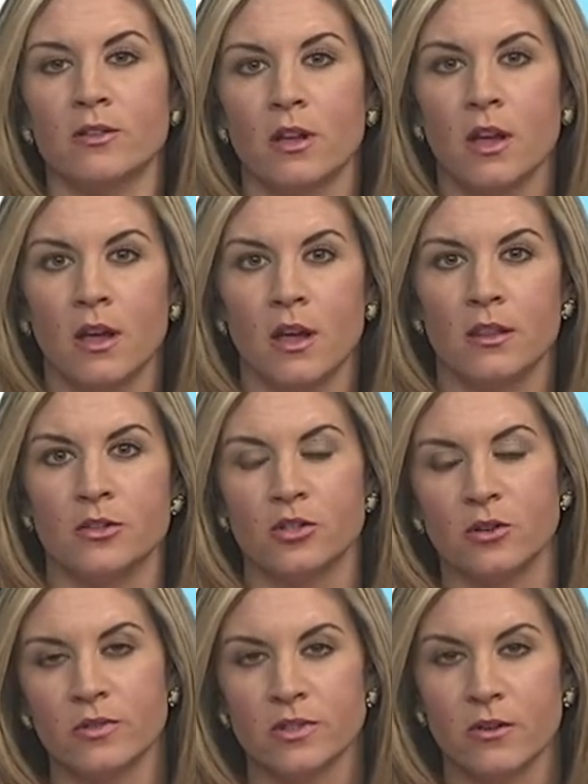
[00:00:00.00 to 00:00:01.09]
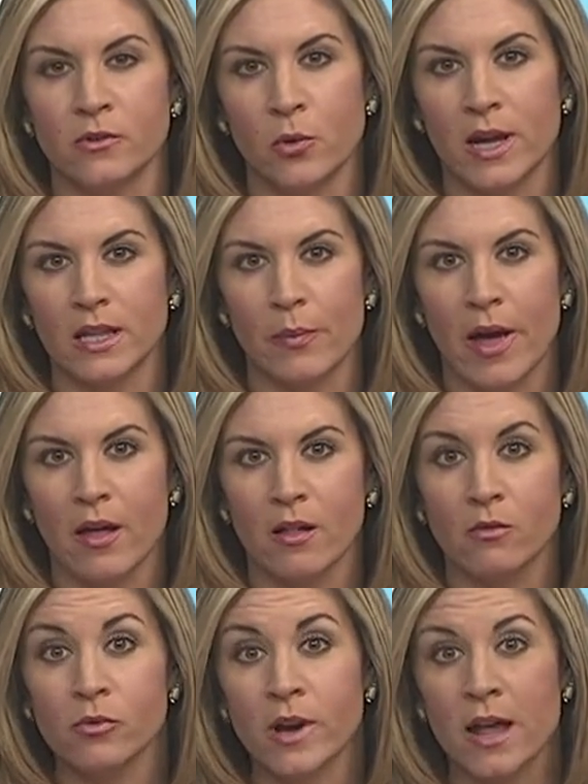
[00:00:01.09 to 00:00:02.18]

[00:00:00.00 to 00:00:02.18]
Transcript: the, the service of Nuala Pell. Rhode